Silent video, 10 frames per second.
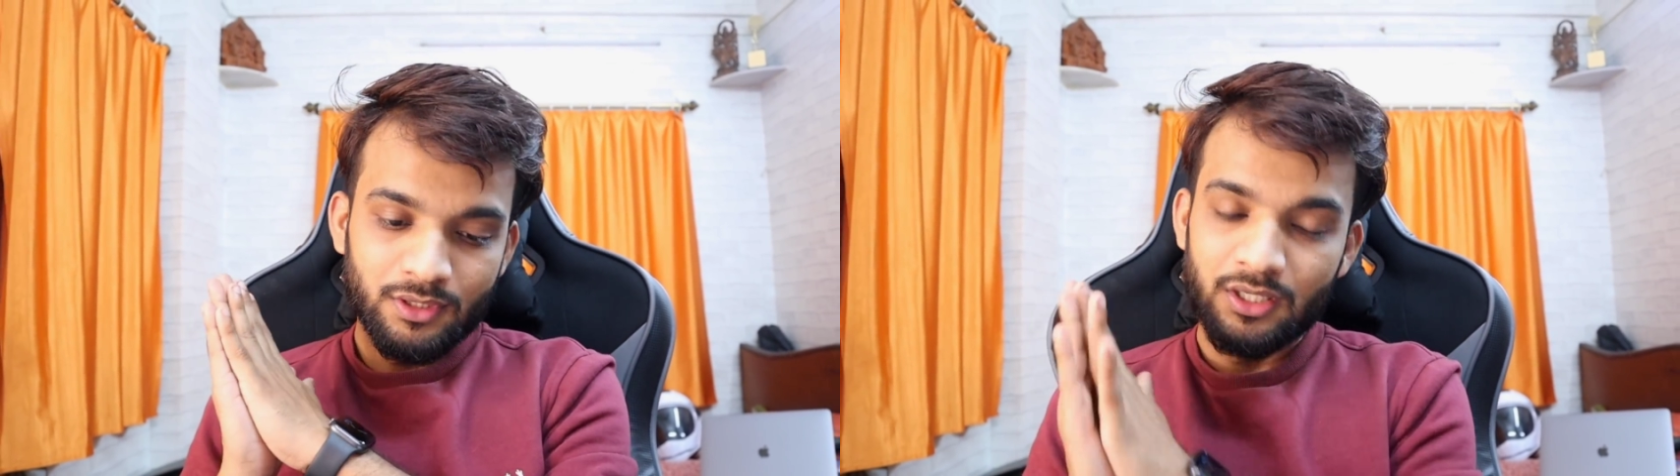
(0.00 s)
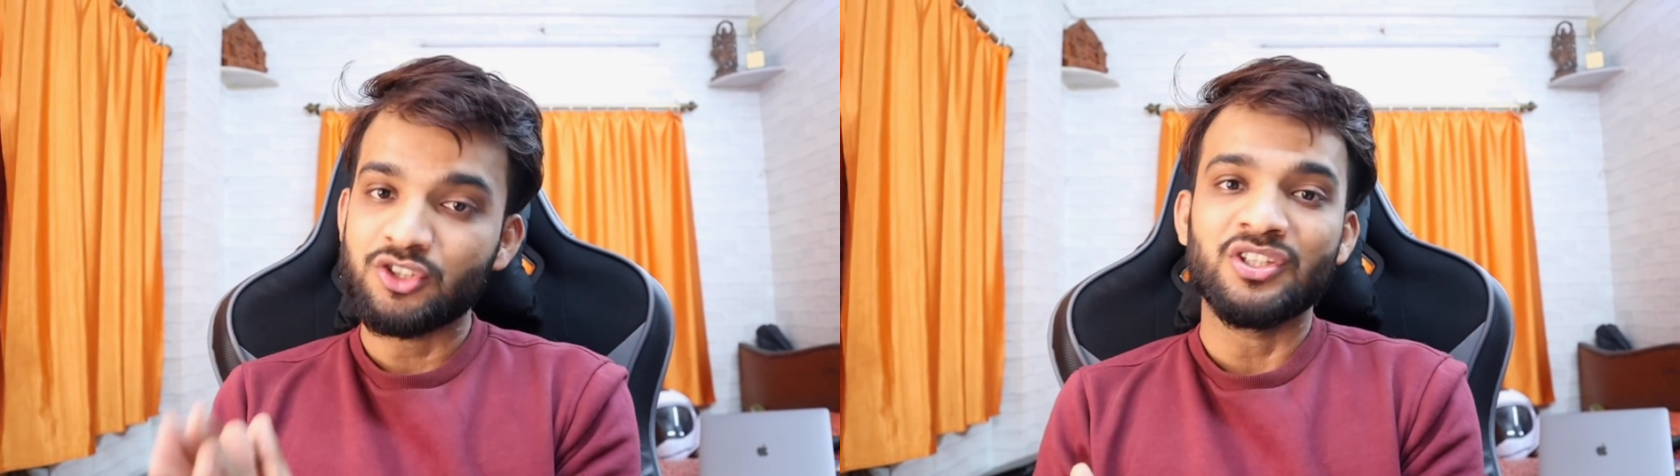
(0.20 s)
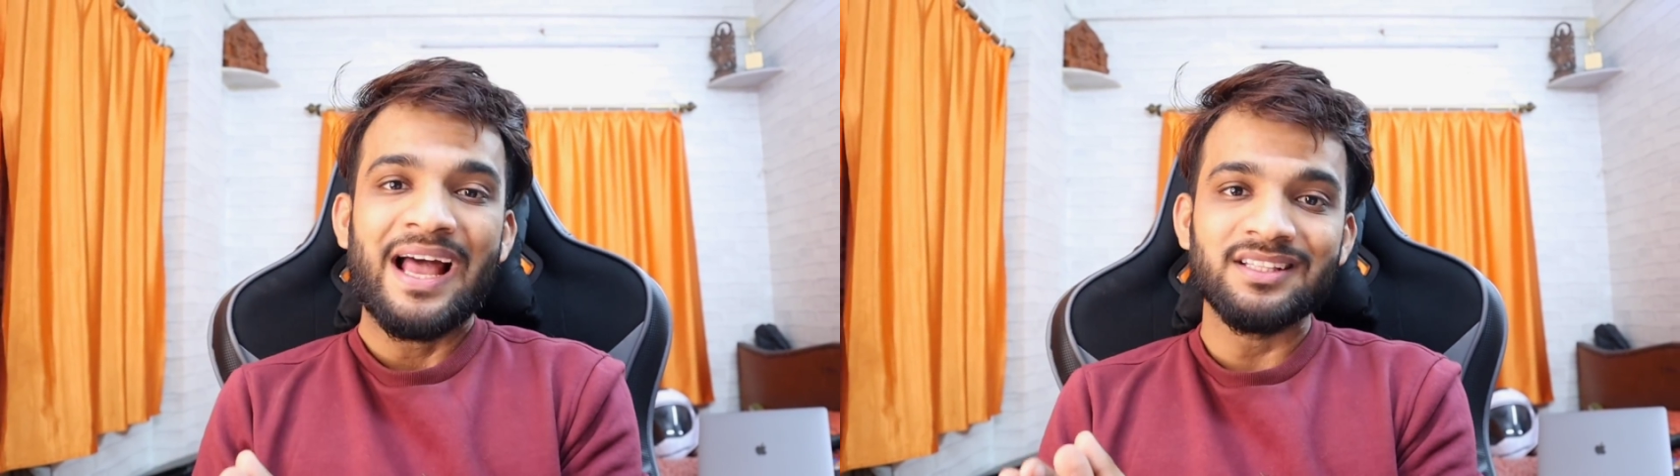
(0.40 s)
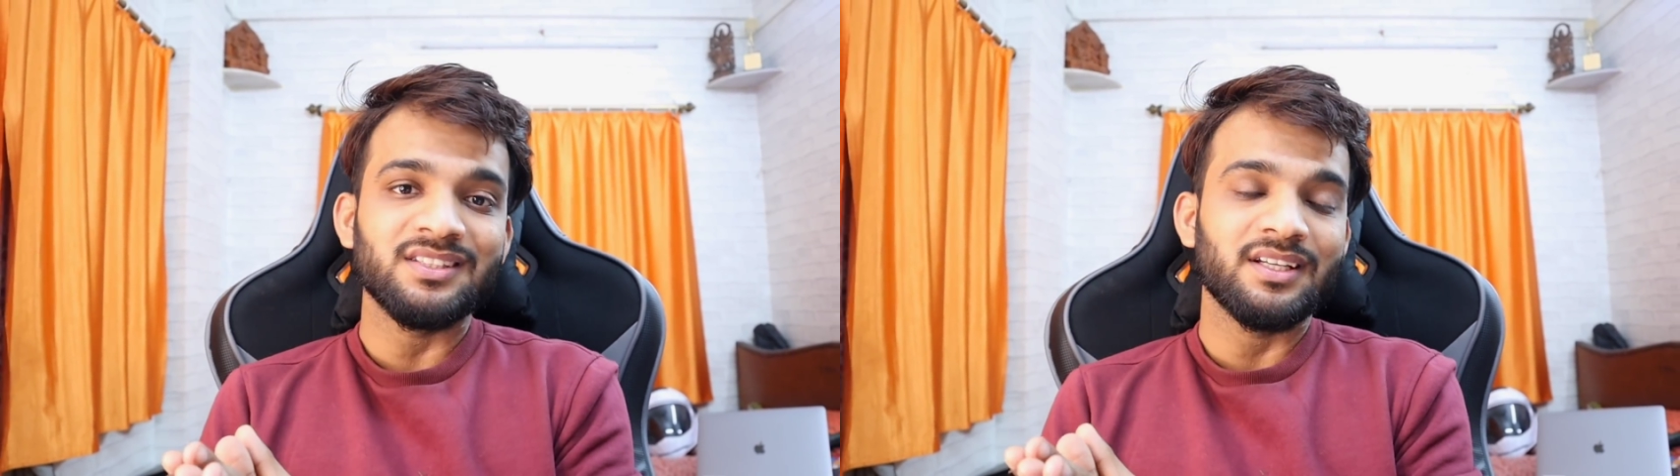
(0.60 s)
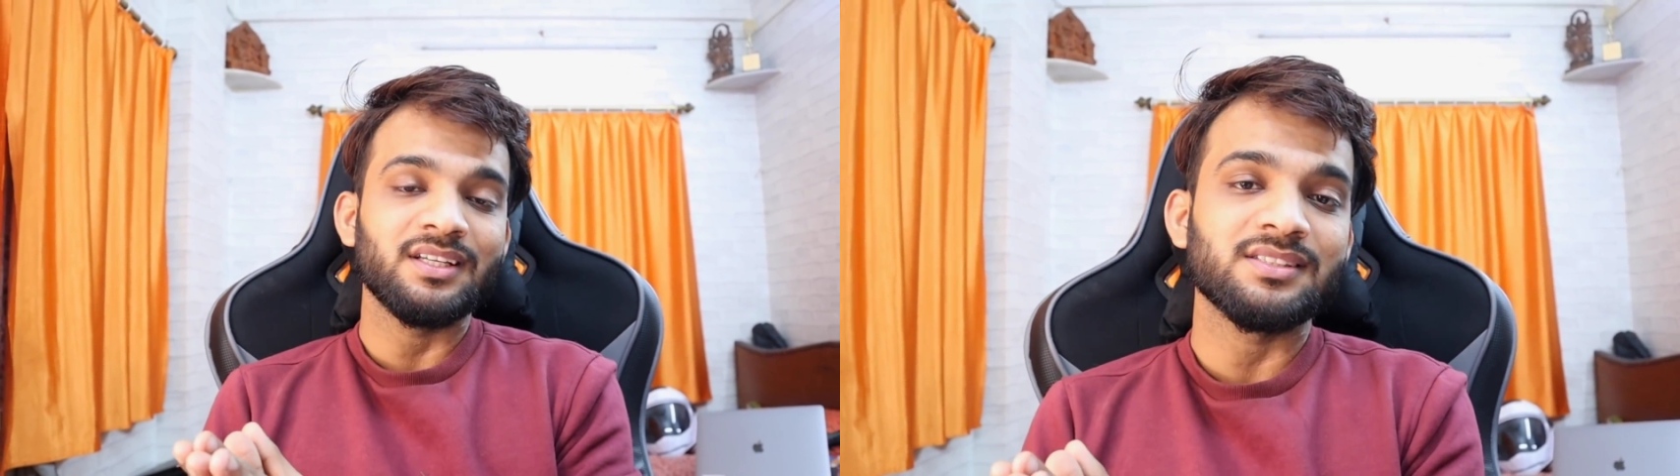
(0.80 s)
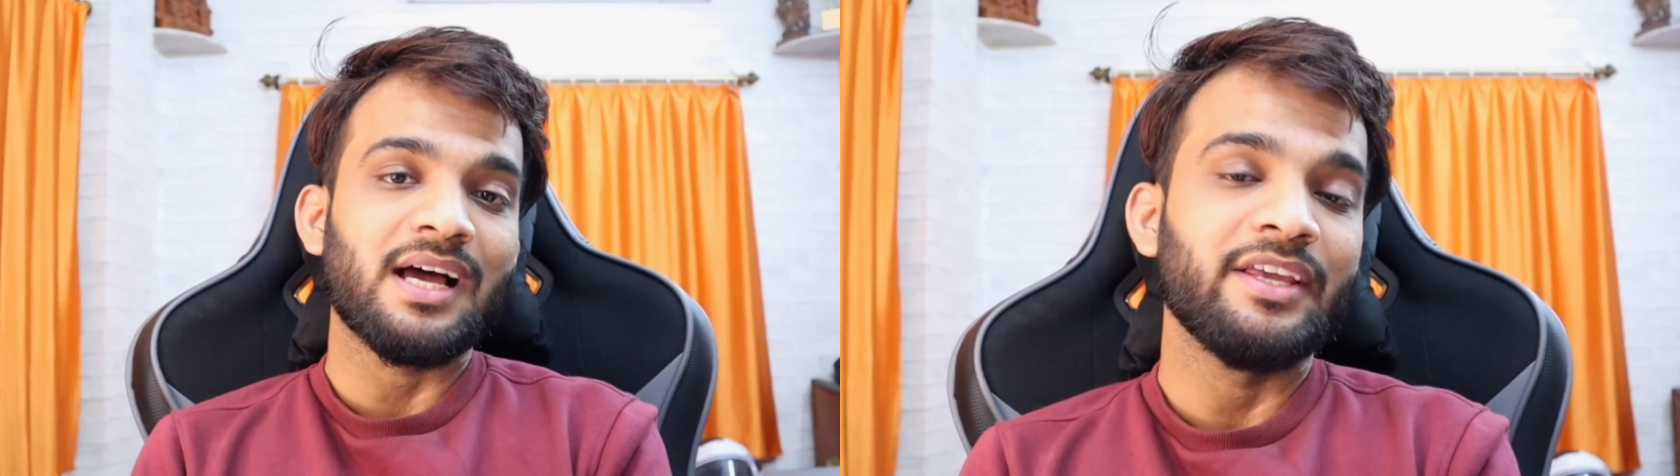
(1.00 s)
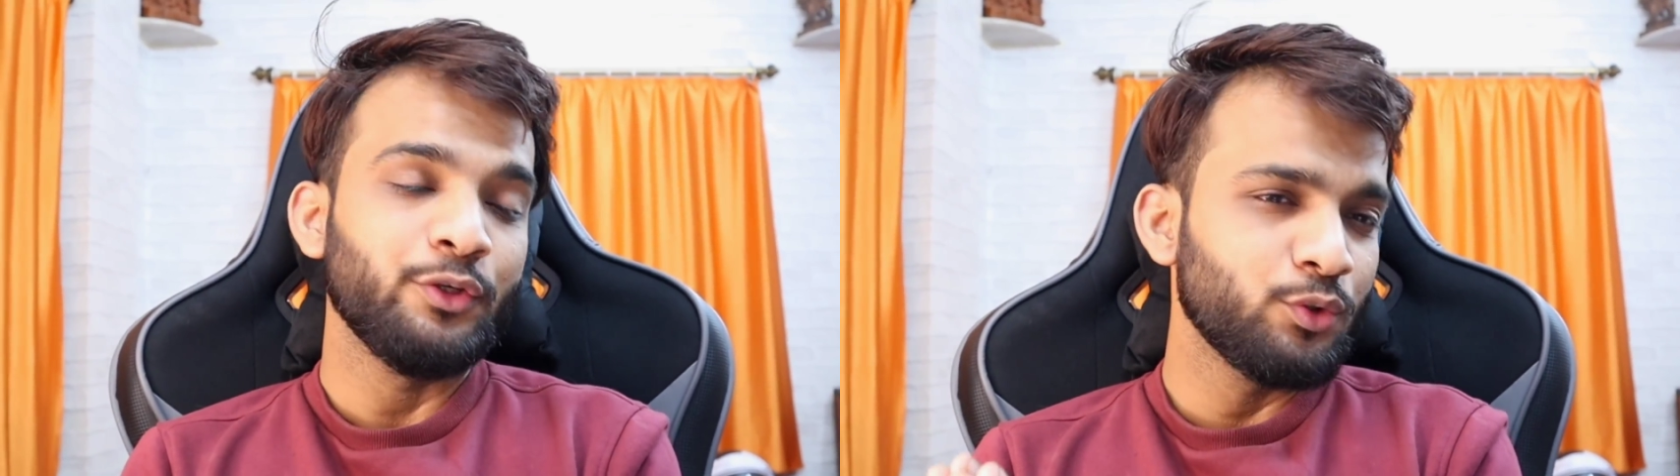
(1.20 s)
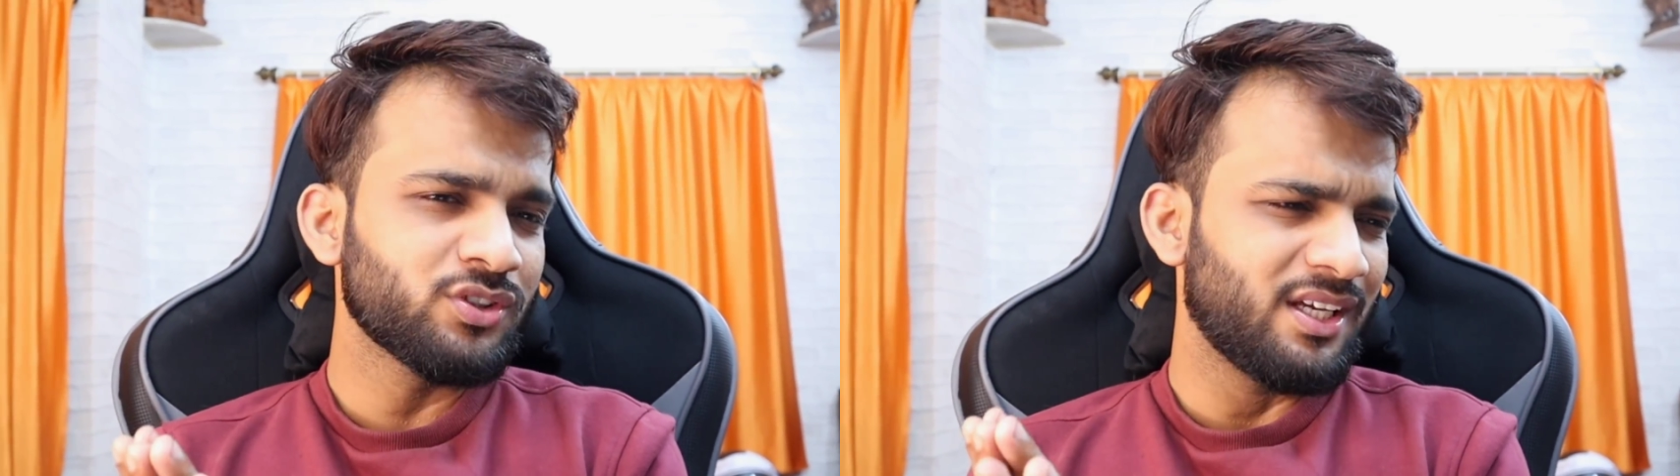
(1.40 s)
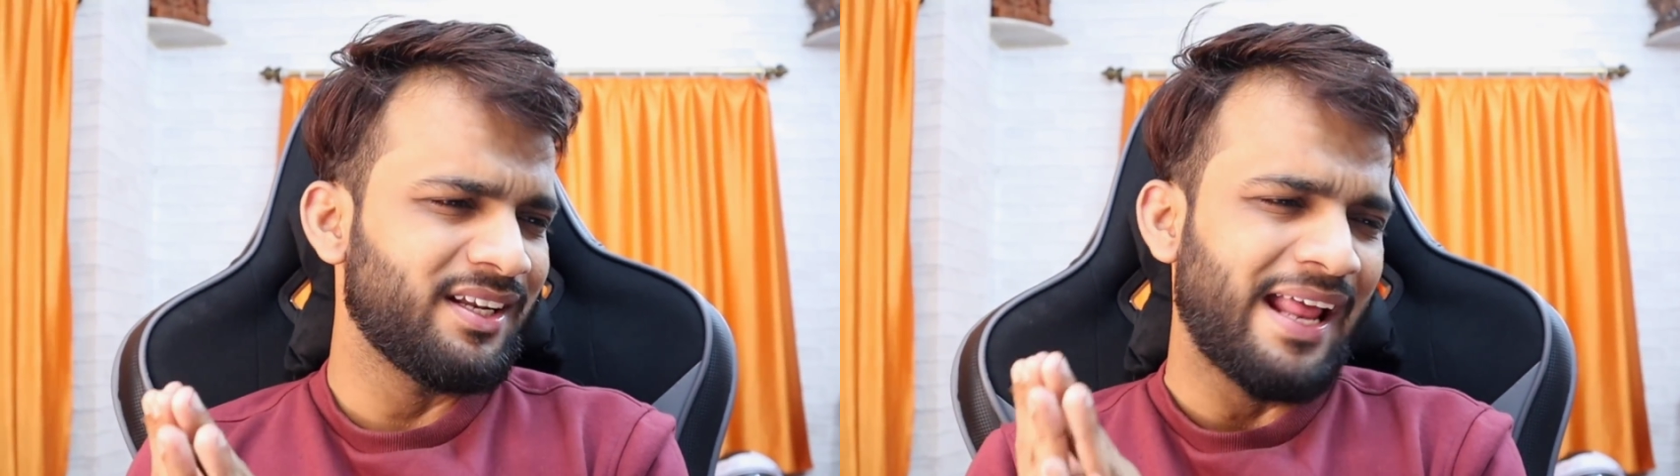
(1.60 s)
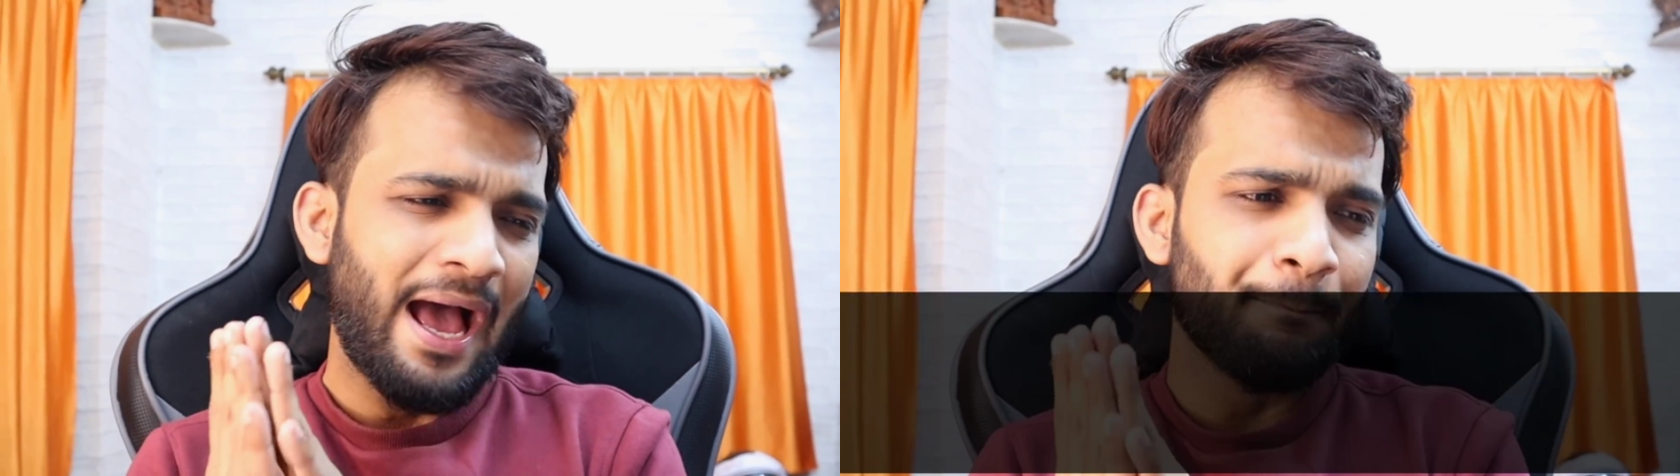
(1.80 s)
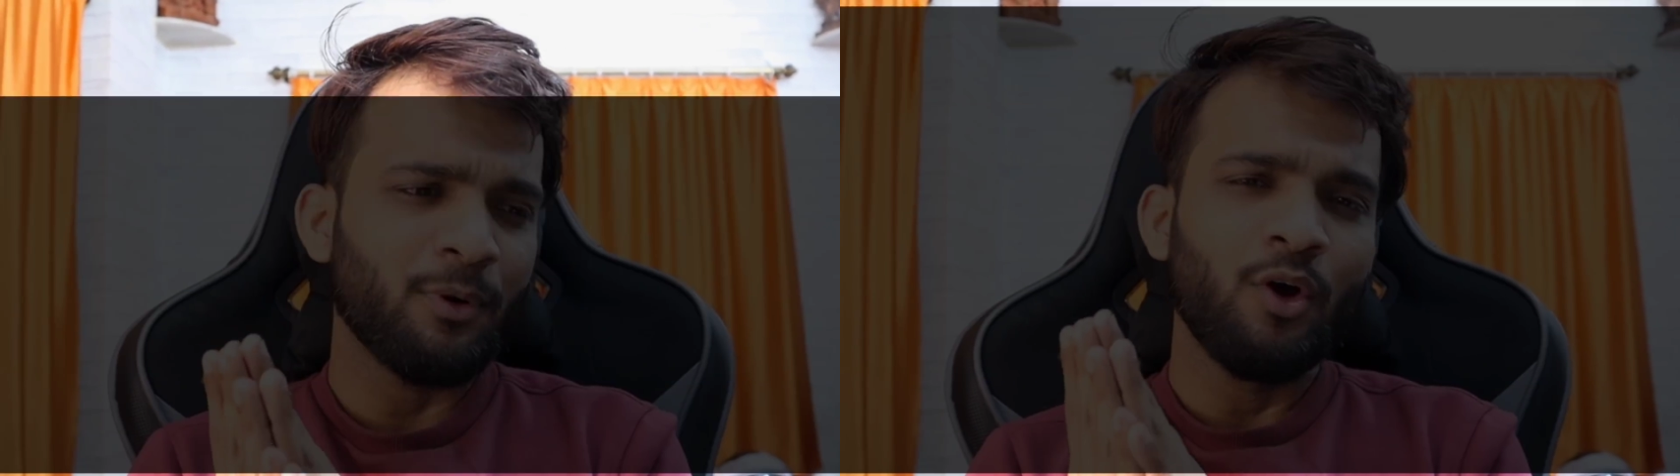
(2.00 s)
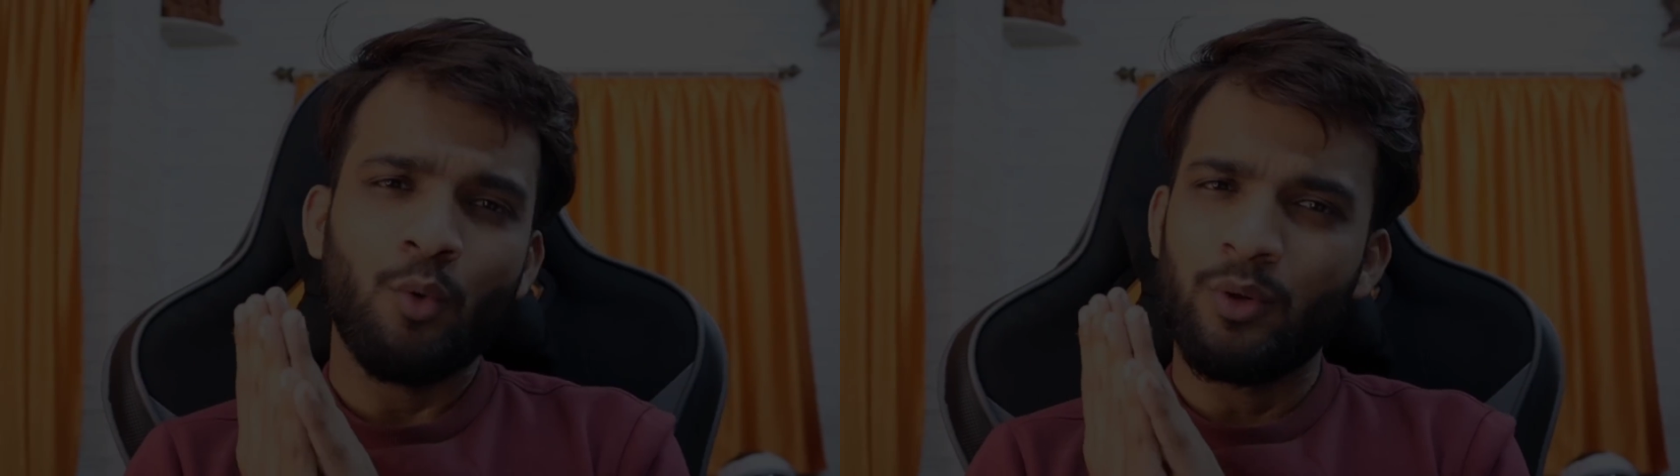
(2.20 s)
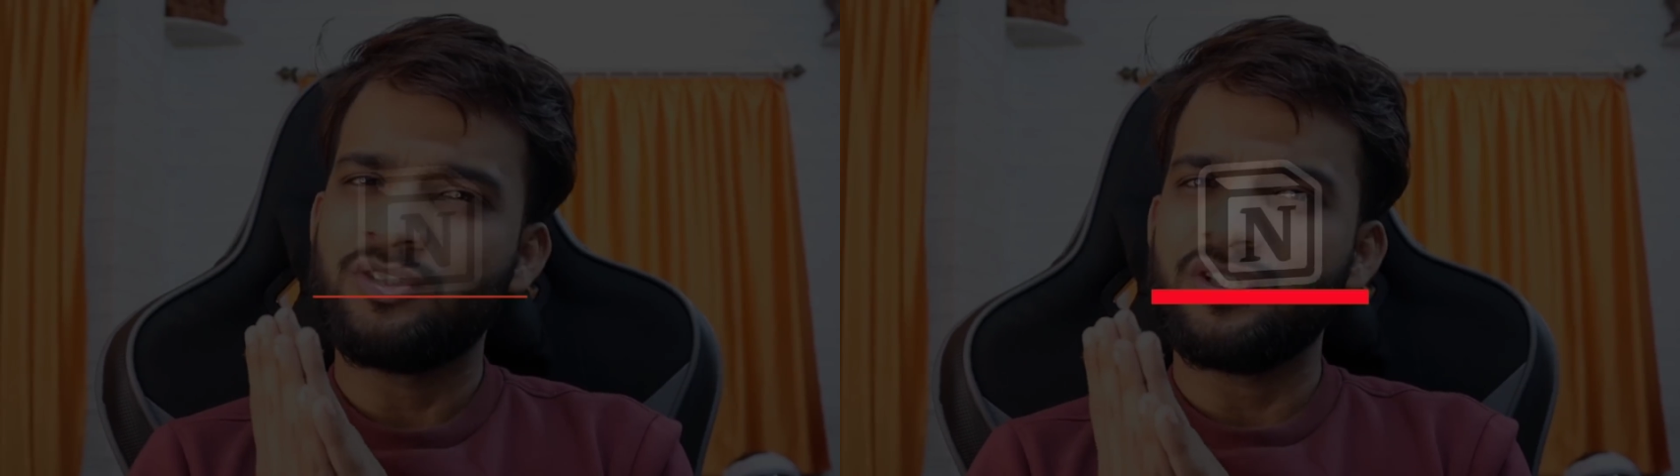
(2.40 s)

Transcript: So the answer is I use an app which